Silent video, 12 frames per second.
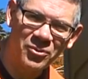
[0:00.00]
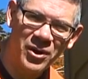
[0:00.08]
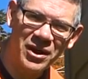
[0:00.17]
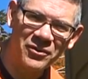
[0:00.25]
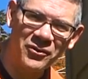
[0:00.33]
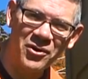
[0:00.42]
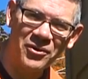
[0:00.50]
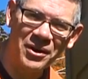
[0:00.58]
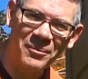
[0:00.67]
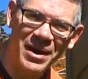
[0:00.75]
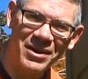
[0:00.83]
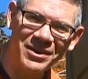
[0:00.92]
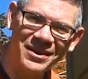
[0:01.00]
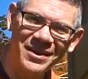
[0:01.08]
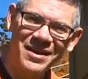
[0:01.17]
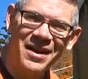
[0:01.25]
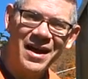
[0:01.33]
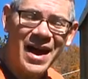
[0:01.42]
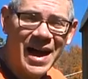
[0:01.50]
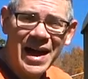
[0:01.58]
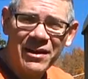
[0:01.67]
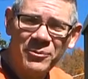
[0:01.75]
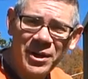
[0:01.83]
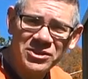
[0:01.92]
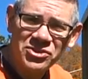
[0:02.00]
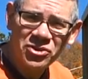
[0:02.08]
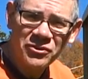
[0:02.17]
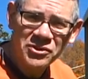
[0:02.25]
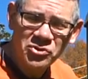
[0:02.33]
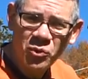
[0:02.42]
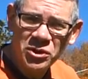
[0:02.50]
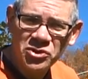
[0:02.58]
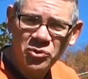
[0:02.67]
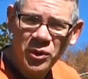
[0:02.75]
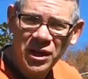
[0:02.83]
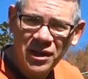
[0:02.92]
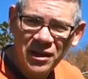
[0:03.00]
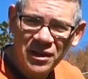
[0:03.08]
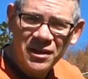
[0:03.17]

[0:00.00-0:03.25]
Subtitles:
way of going about it. I have mine serviced once a week.